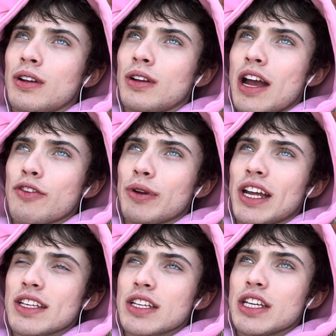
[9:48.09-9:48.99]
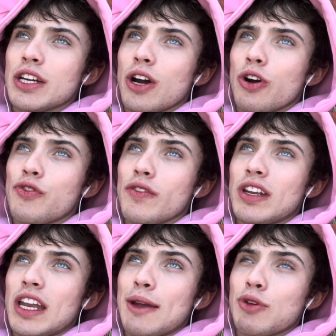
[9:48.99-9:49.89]
everybody has an ego. If you have a
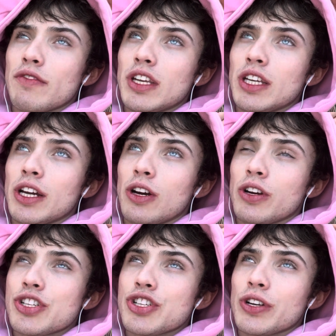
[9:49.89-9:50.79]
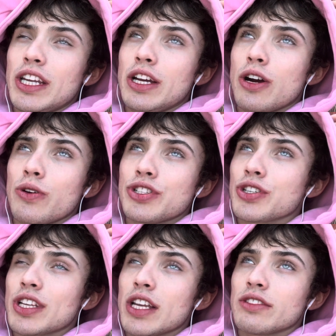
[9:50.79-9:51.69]
name, you have an ego, because your ego is your
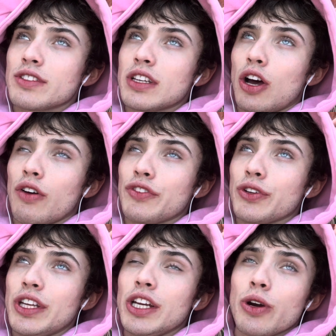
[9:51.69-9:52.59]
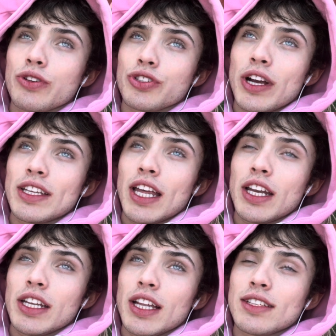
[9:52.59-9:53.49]
sense of self. Your ego is your
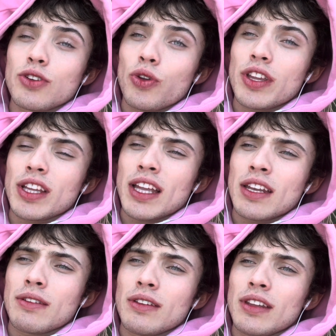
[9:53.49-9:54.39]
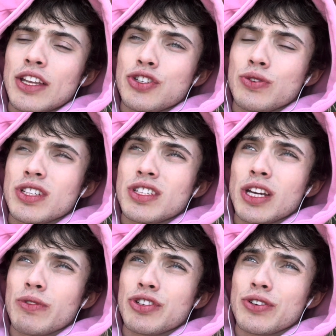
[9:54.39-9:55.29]
identity. That's the only thing that lets you
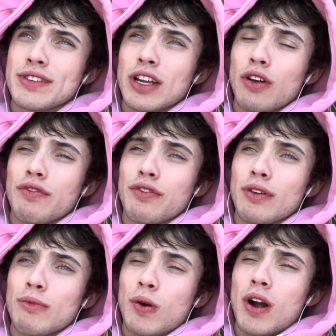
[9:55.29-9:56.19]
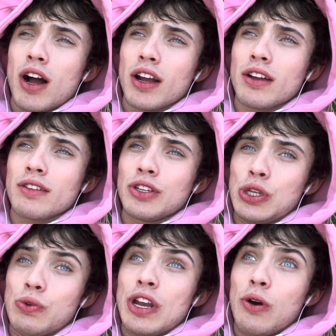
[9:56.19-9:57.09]
distinguish yourself from a rock.
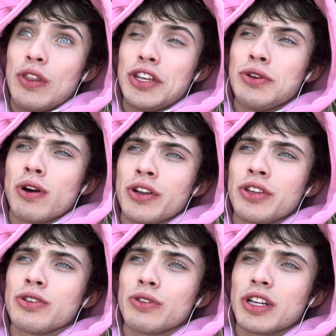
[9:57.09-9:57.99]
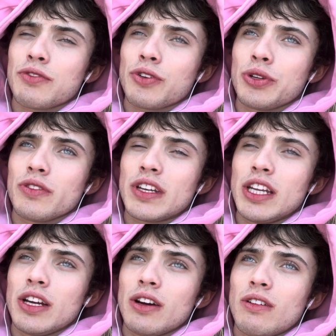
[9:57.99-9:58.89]
You know that you are you, therefore you have an
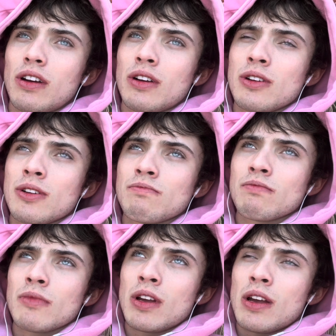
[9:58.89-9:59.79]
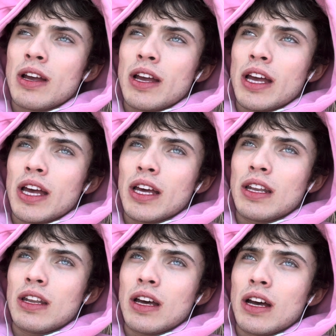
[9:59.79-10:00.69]
ego. And